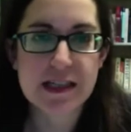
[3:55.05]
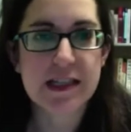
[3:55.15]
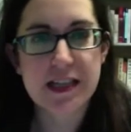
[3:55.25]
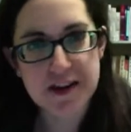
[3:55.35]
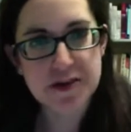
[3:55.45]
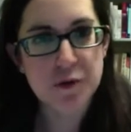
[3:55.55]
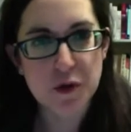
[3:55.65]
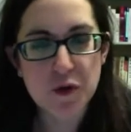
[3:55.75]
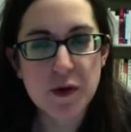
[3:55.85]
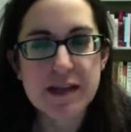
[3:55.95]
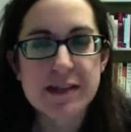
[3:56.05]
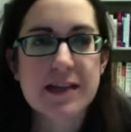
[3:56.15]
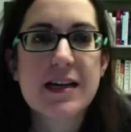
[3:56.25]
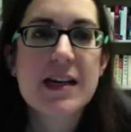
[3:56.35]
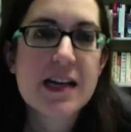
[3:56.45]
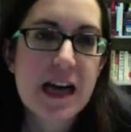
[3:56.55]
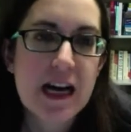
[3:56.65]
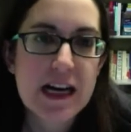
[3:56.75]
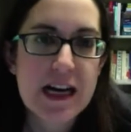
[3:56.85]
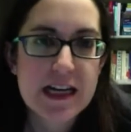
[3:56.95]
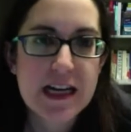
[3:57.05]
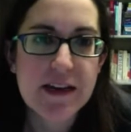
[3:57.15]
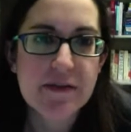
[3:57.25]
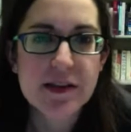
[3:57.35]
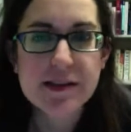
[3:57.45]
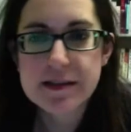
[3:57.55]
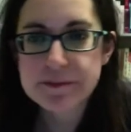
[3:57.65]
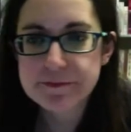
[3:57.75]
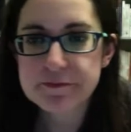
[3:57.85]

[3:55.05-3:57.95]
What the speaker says: in the actual quiz on Canvas.